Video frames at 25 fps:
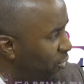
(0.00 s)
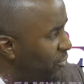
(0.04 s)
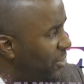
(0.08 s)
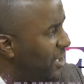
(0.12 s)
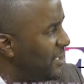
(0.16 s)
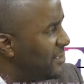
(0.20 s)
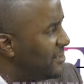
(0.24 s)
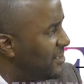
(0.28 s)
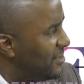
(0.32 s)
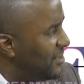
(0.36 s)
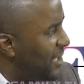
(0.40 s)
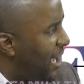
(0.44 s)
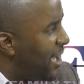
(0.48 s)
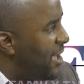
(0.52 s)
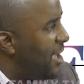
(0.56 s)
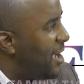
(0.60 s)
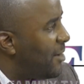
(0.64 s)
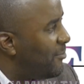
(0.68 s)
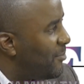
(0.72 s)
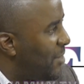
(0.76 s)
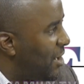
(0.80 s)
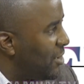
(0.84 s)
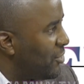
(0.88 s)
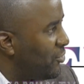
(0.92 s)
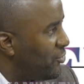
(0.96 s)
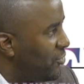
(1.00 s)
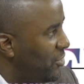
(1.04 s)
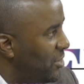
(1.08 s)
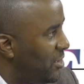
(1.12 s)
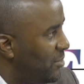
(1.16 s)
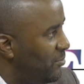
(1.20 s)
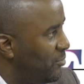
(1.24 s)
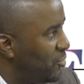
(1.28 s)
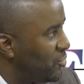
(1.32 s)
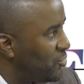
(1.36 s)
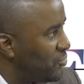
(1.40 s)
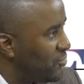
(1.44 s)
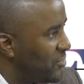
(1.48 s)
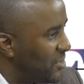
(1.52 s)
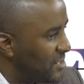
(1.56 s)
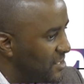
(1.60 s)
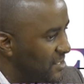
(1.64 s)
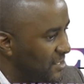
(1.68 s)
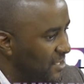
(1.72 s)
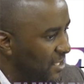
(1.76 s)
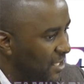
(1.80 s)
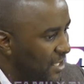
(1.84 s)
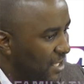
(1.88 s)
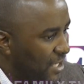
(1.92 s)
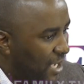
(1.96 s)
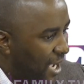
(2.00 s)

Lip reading: all right, I am agreeable to this.